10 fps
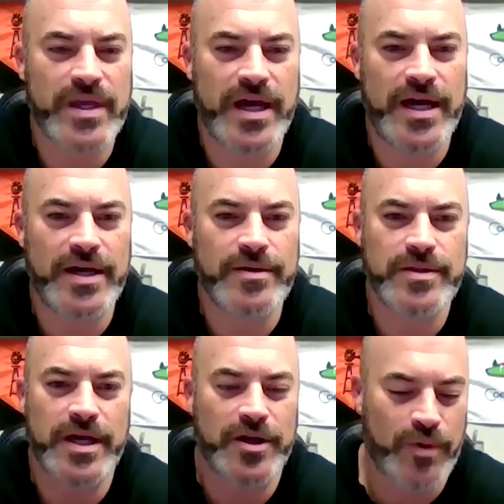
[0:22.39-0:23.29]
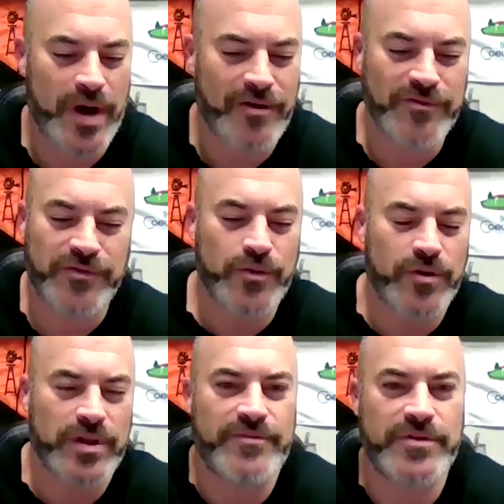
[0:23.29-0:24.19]
a ground
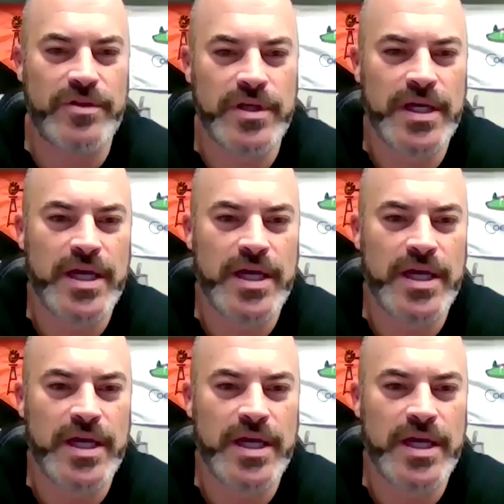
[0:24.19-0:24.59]
floor level.